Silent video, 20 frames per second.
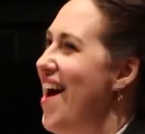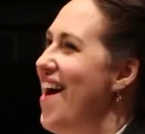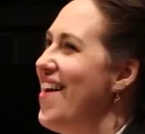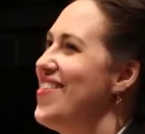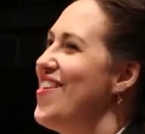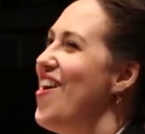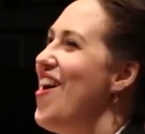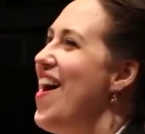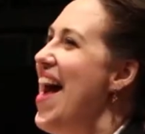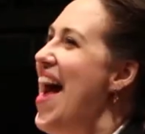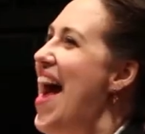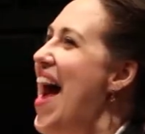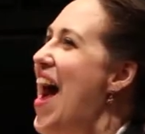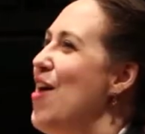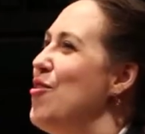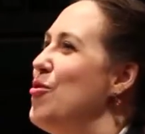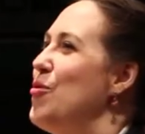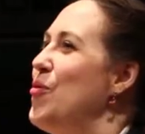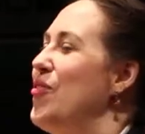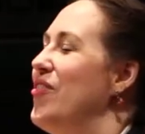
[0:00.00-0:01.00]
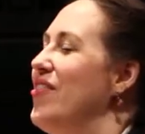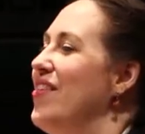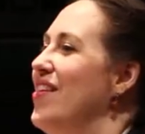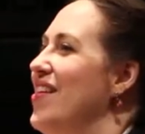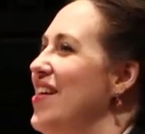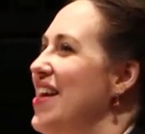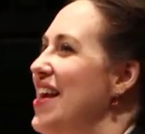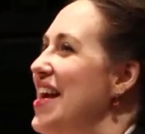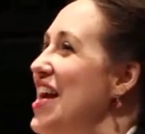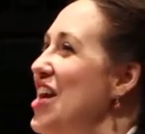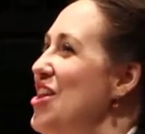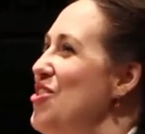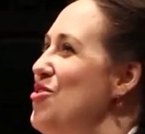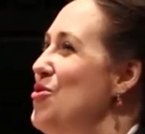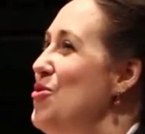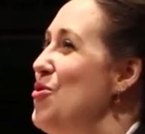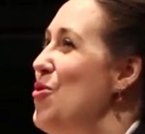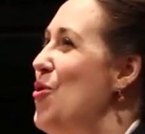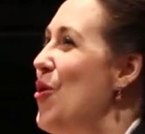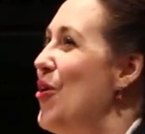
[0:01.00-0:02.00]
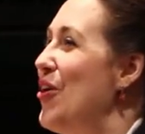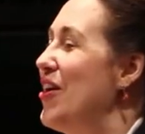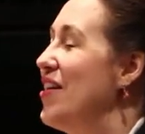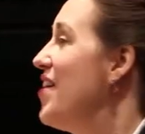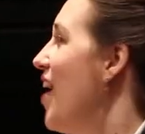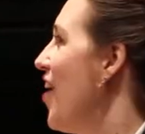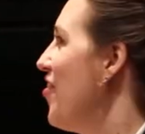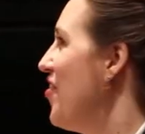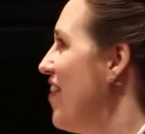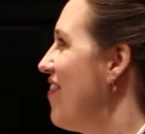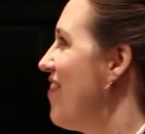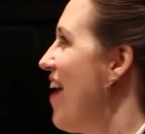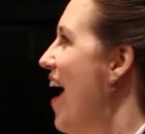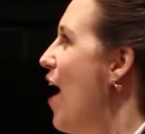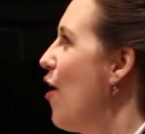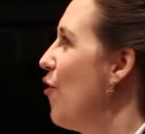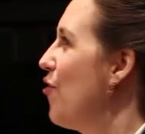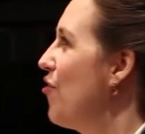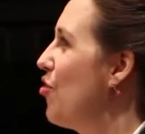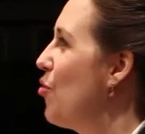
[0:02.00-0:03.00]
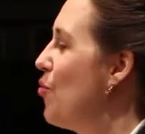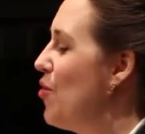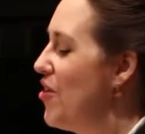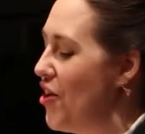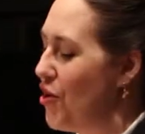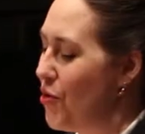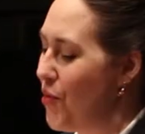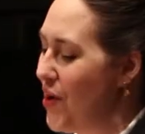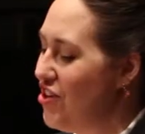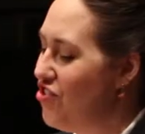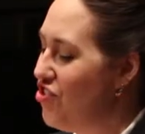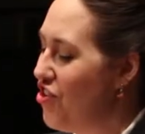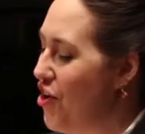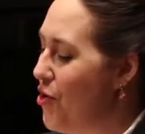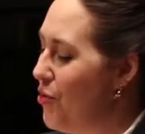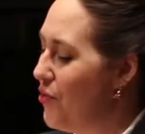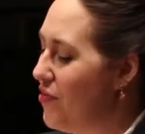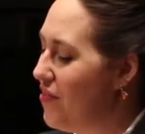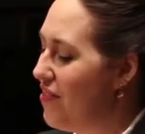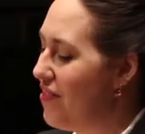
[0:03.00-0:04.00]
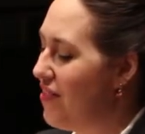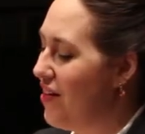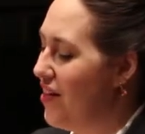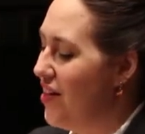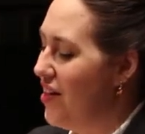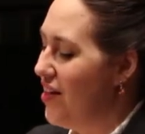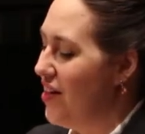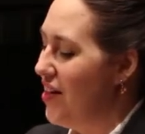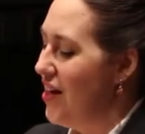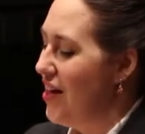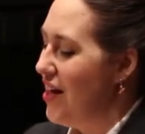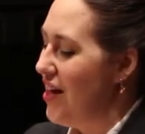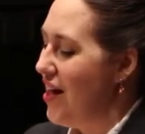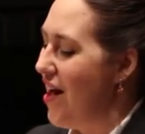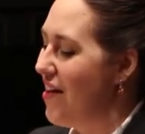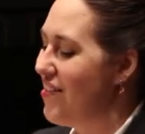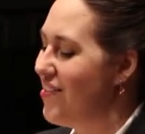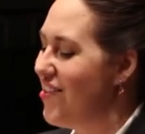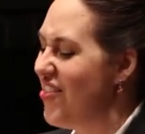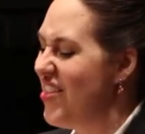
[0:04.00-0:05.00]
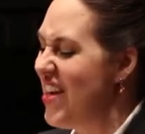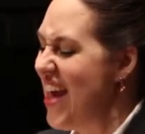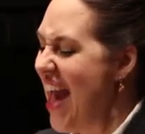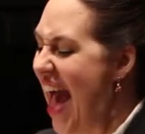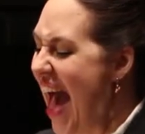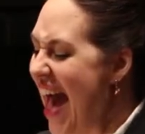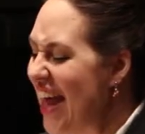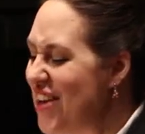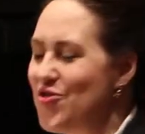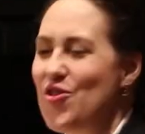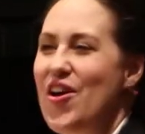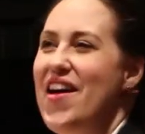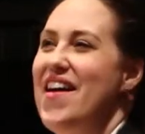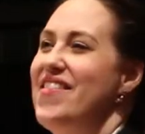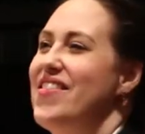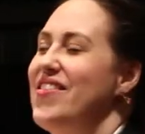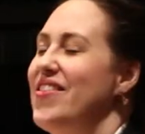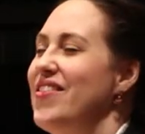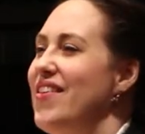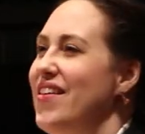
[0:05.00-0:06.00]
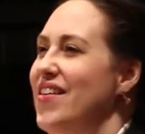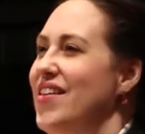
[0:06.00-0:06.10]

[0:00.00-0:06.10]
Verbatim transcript: I saw a house in New York. Not this house, the one on Great Jones. I saw the address.